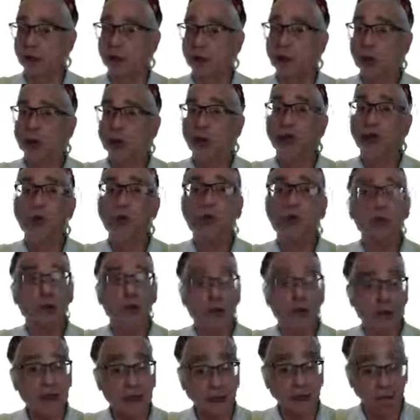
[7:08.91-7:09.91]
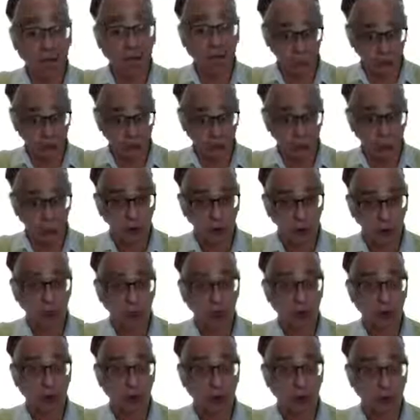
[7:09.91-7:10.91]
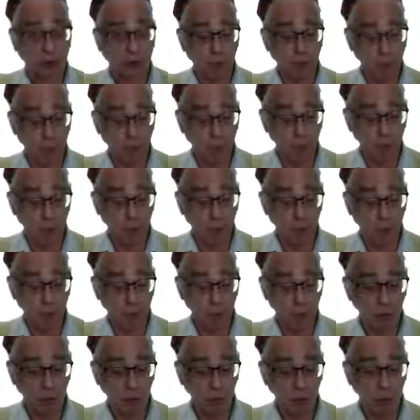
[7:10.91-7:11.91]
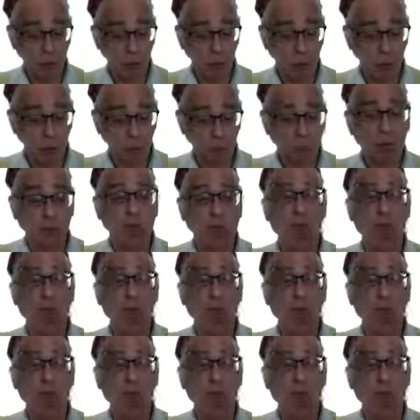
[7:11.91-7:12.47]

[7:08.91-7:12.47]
So yes, for